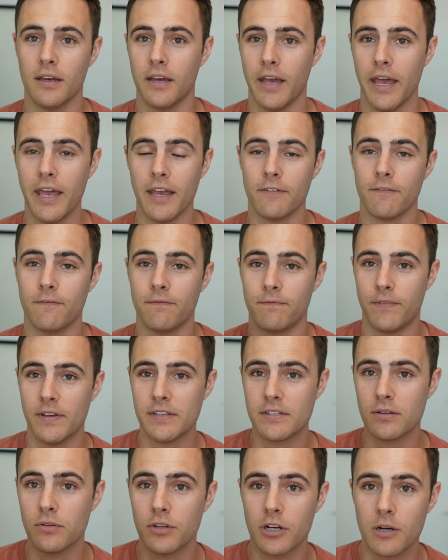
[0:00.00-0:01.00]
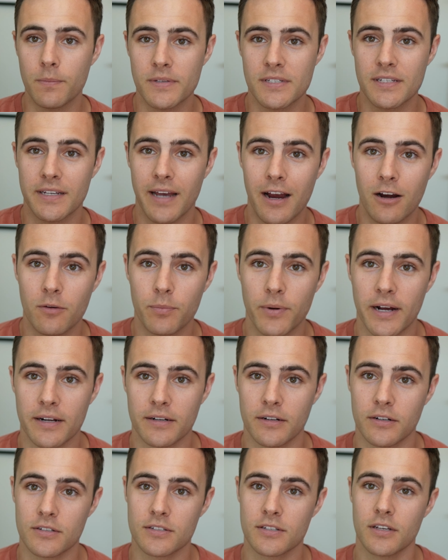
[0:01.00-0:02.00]
hey, physical therapists and
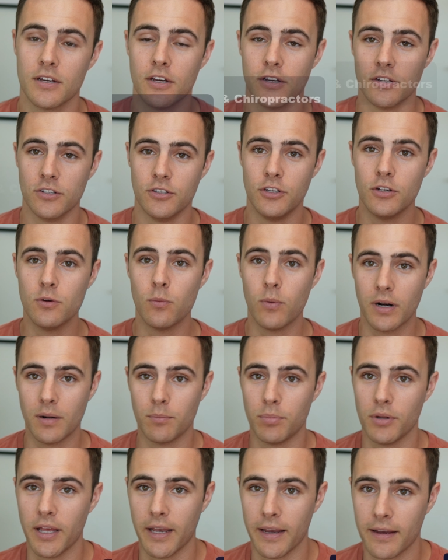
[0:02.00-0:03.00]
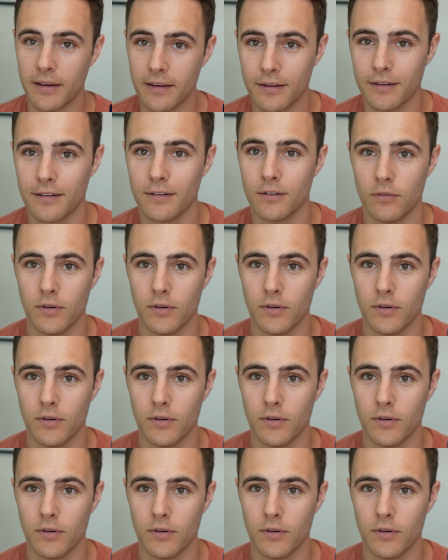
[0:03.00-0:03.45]
chiropractors, do you want a blank?